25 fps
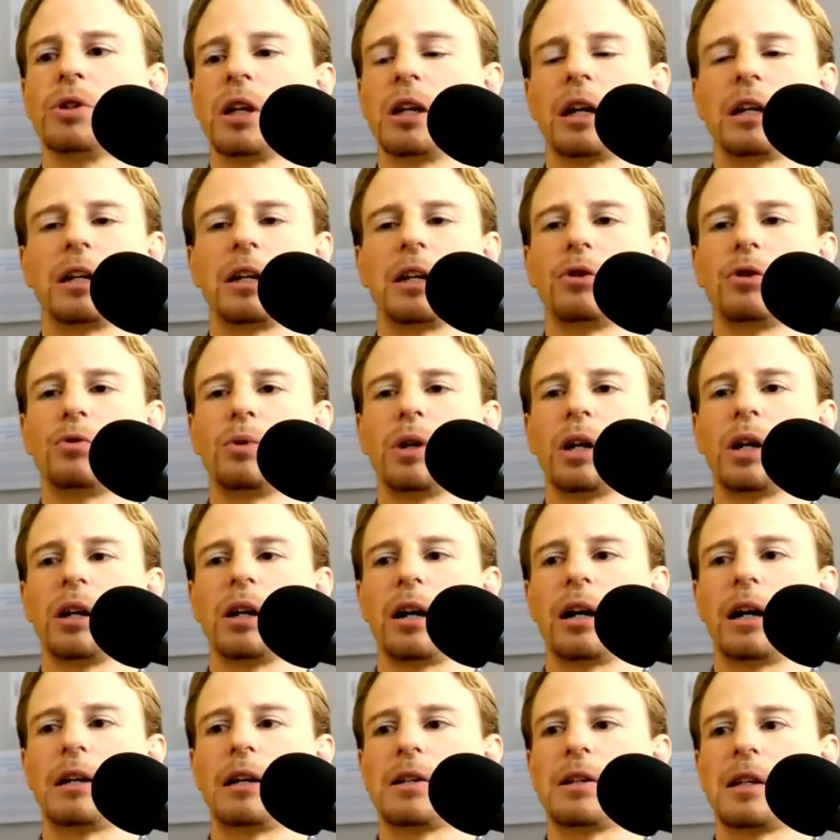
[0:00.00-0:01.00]
And I didn't
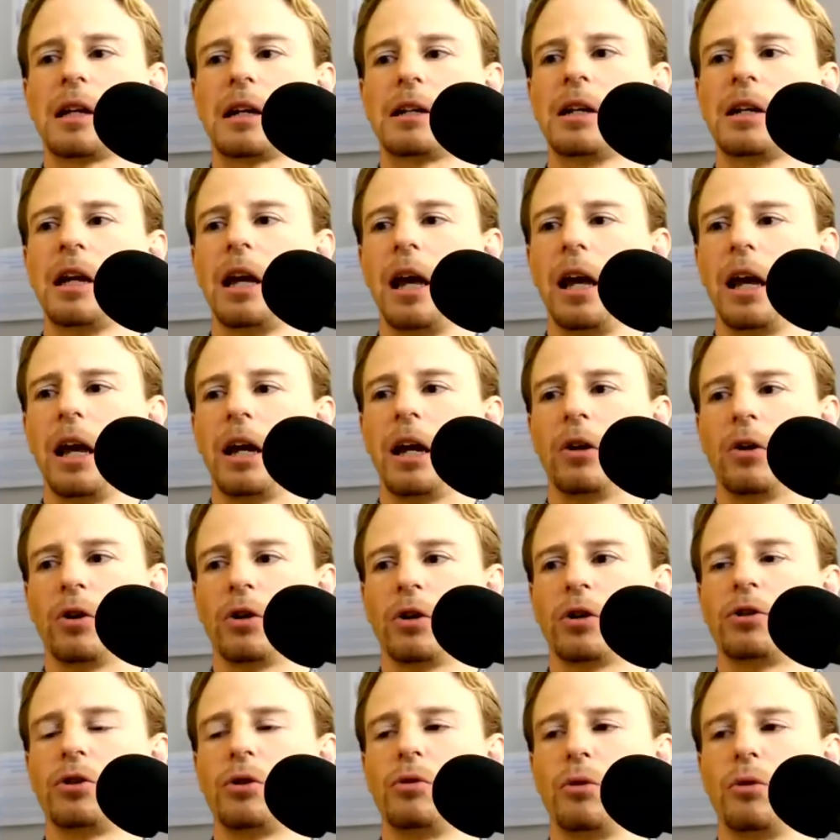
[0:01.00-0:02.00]
realize that in
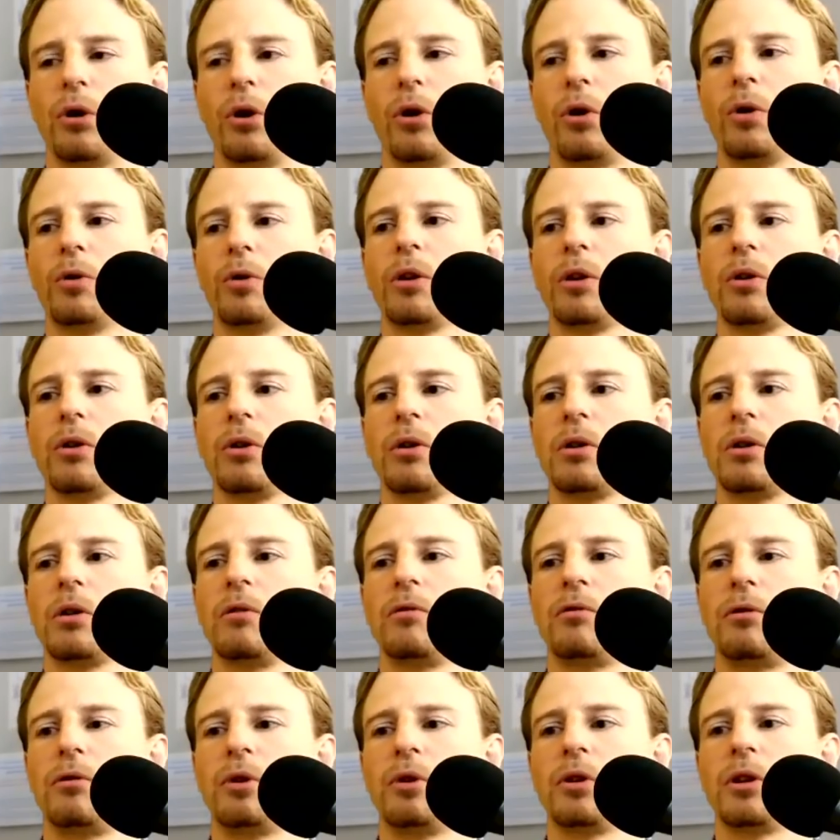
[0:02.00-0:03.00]
order to grow the, the
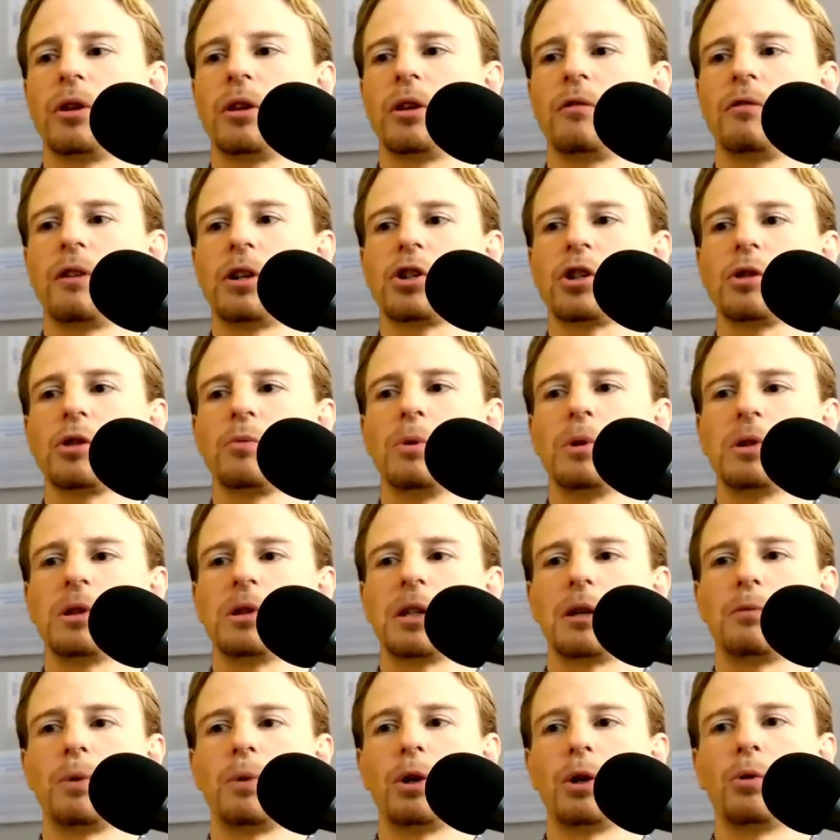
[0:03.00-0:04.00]
fruit and the vegetables
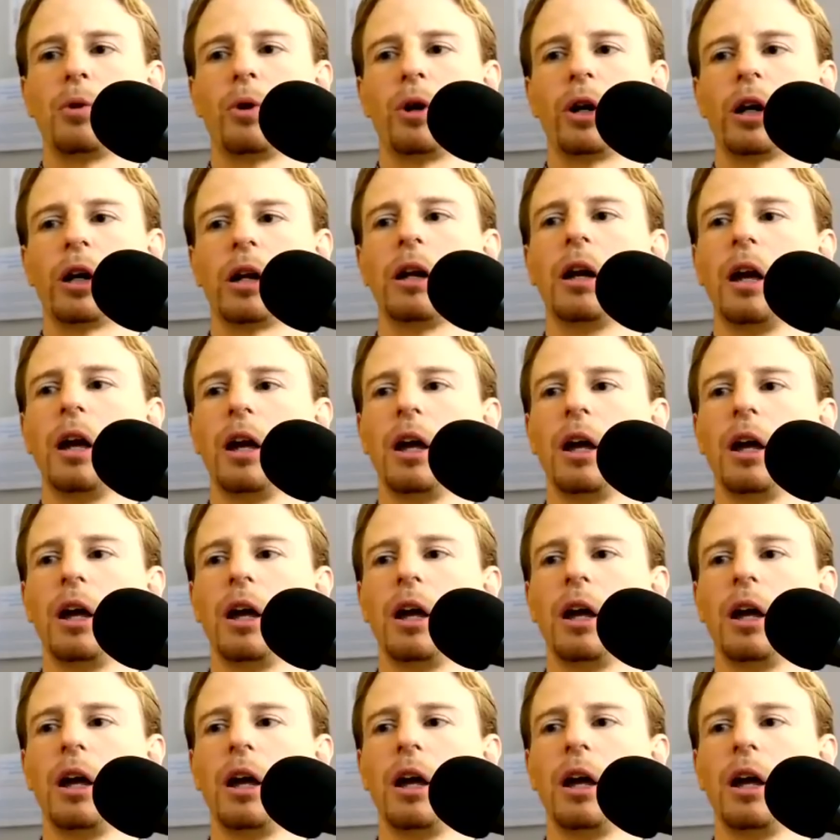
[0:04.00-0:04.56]
that we're growing,